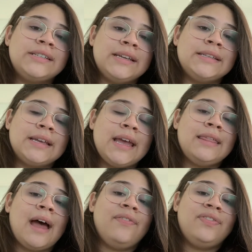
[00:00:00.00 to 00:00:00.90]
did say
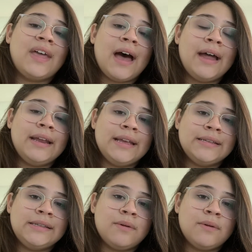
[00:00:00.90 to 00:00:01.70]
that that is